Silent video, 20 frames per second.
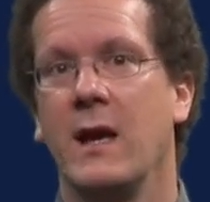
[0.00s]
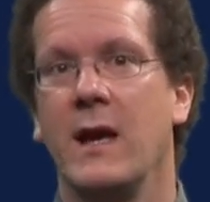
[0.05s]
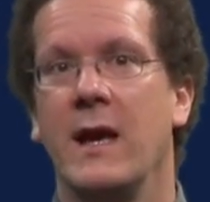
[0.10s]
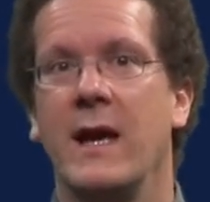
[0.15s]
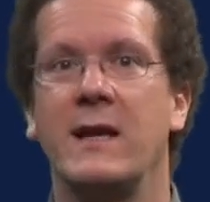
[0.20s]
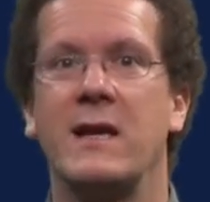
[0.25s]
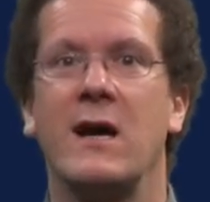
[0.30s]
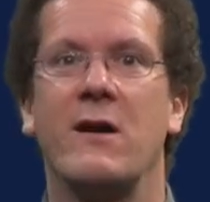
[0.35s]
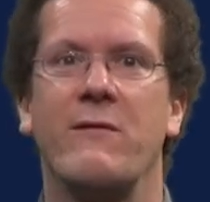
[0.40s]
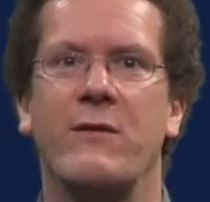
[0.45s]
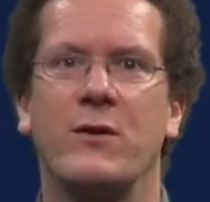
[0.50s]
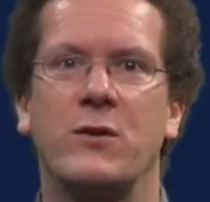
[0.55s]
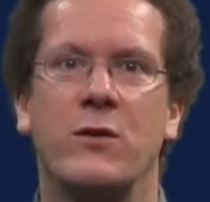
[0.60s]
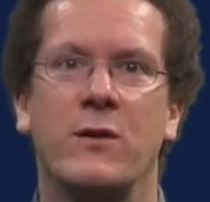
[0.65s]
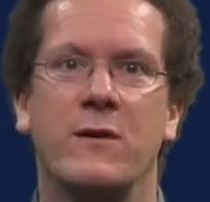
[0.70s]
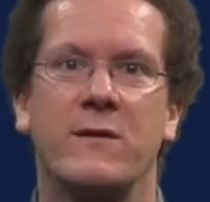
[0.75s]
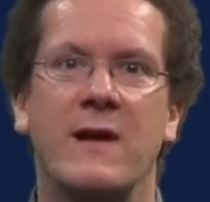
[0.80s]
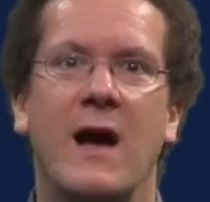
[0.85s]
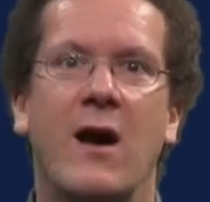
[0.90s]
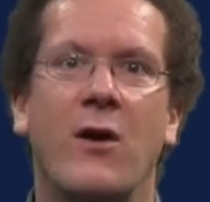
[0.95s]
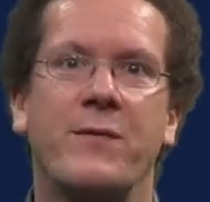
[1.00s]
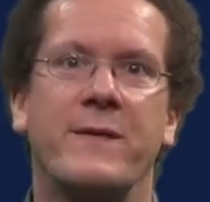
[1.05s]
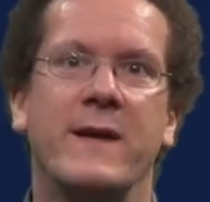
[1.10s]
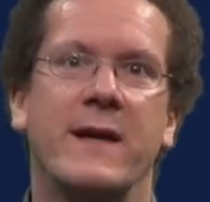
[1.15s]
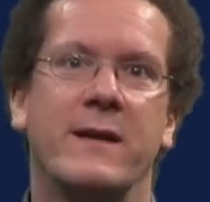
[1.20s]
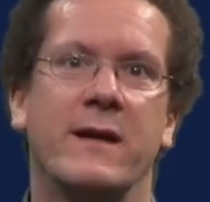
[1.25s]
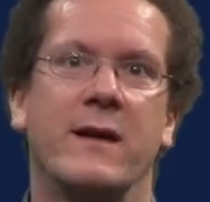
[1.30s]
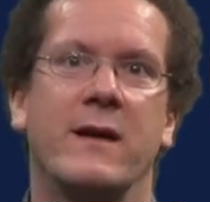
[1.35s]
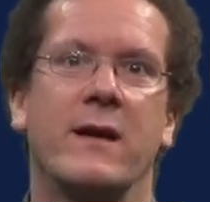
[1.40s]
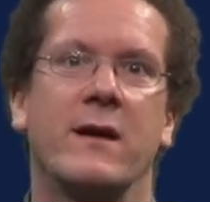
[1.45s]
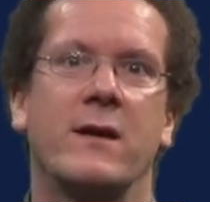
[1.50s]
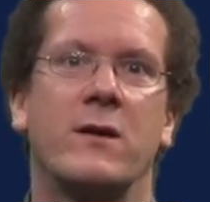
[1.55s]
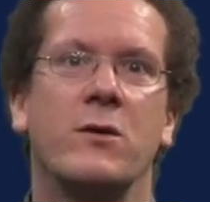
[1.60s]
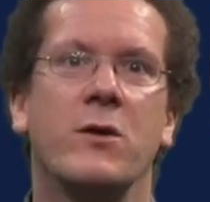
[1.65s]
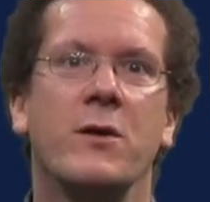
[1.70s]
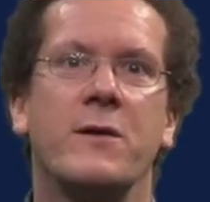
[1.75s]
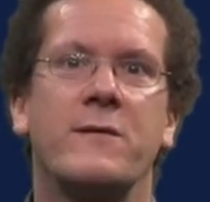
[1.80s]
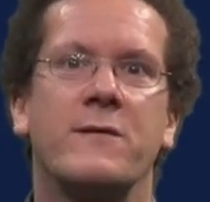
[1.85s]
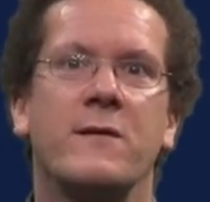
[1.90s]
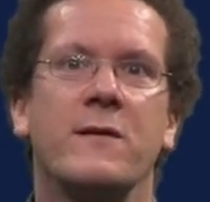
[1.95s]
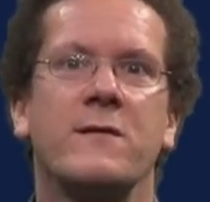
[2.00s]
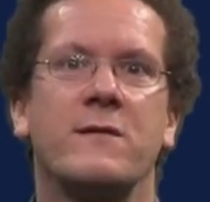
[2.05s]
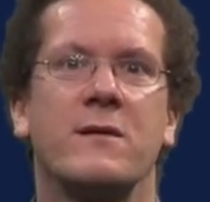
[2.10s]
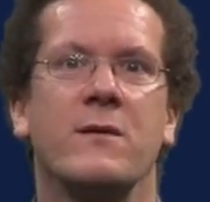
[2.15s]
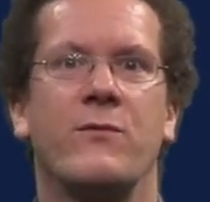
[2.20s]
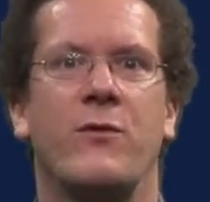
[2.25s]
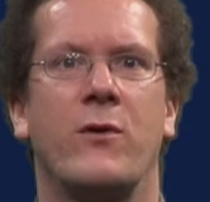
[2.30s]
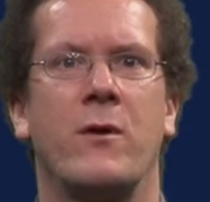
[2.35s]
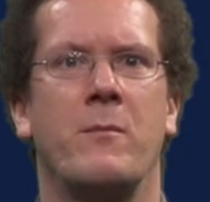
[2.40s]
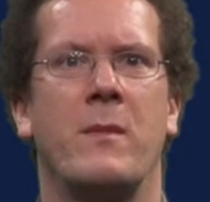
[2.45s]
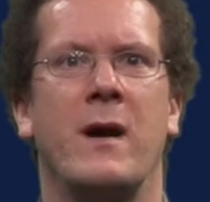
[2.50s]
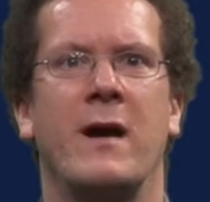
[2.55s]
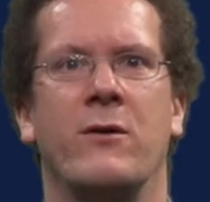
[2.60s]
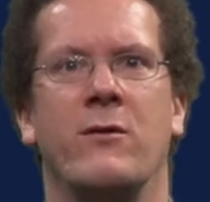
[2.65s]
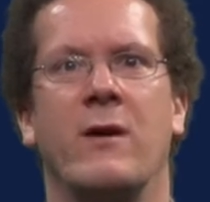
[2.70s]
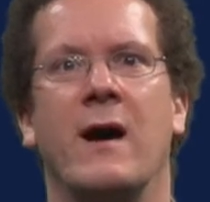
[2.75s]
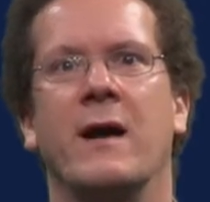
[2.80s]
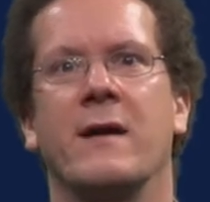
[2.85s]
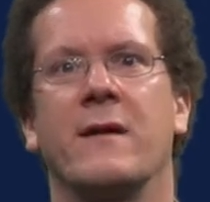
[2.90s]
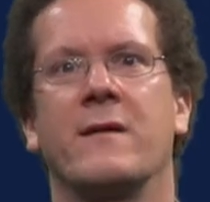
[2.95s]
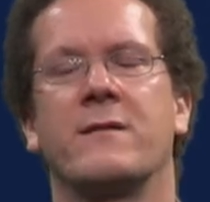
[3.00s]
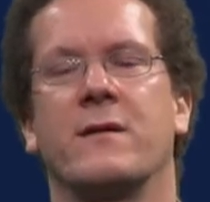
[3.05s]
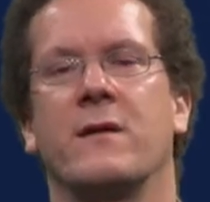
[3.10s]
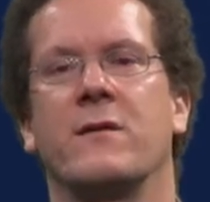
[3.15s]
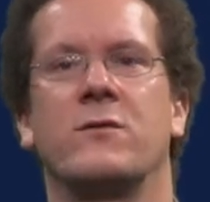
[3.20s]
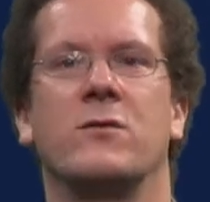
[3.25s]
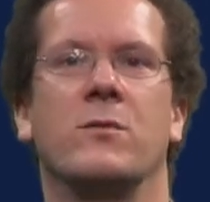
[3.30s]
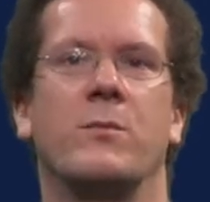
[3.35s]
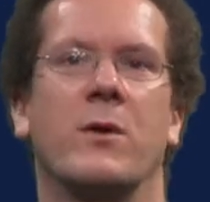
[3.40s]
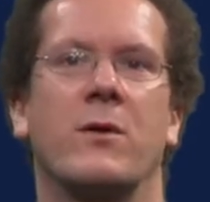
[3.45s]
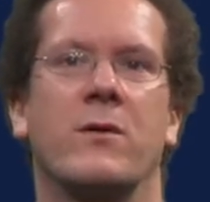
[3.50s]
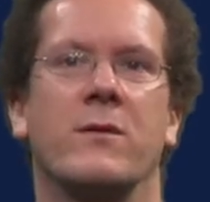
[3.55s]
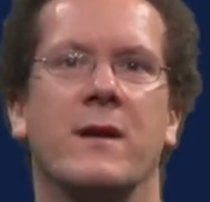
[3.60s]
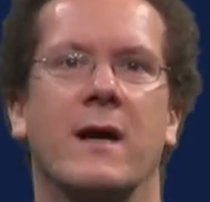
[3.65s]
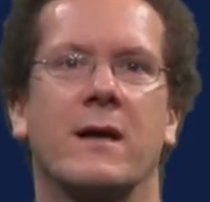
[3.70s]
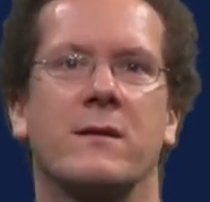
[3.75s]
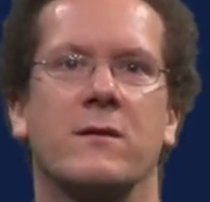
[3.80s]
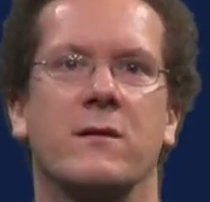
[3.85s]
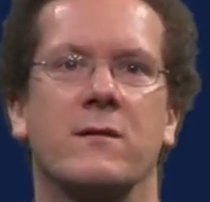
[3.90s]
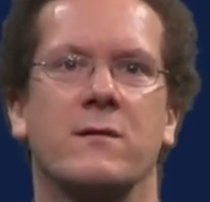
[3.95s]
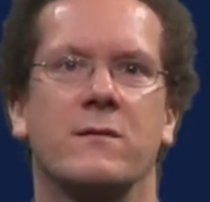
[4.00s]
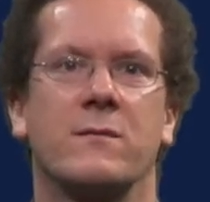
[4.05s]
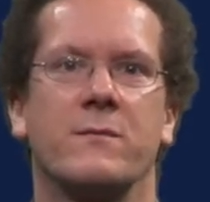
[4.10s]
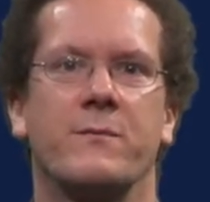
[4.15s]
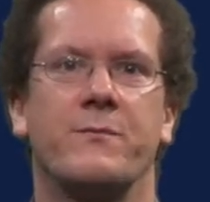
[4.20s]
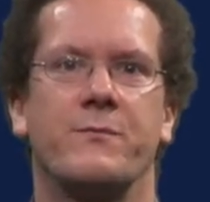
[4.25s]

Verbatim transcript: It, however, turns out that a, a good system for Majoranas are superconductors.